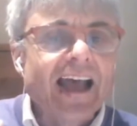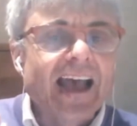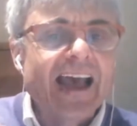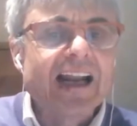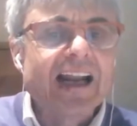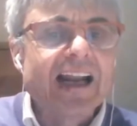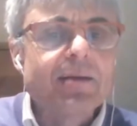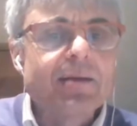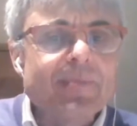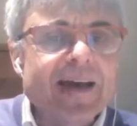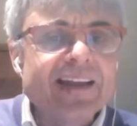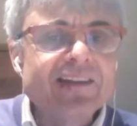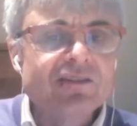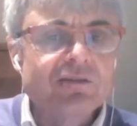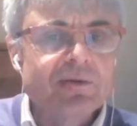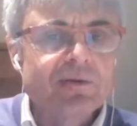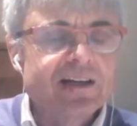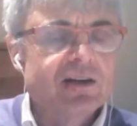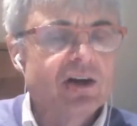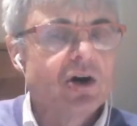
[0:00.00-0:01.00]

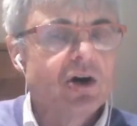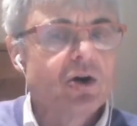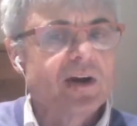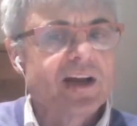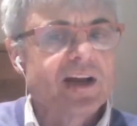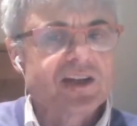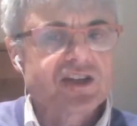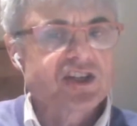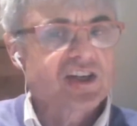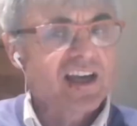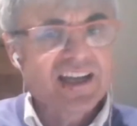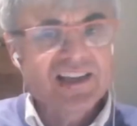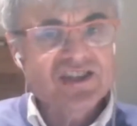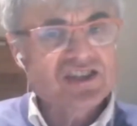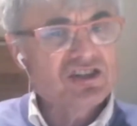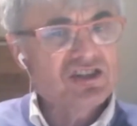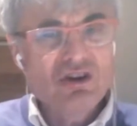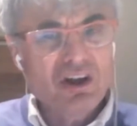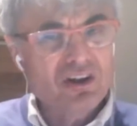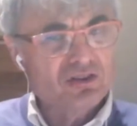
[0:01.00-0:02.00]
elementary knowledge.
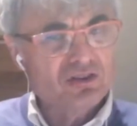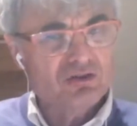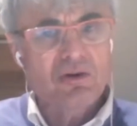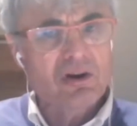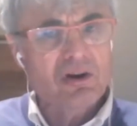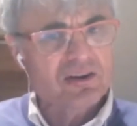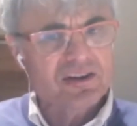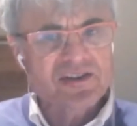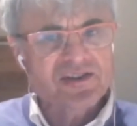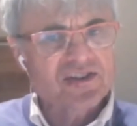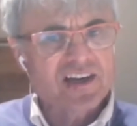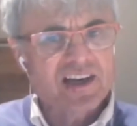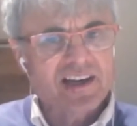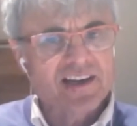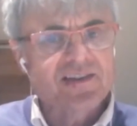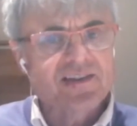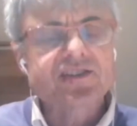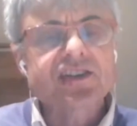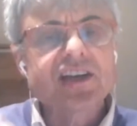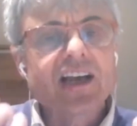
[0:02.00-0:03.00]
It's not rocket
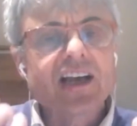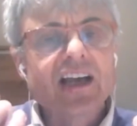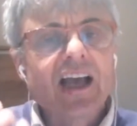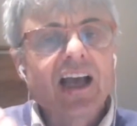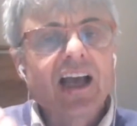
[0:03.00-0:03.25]
science.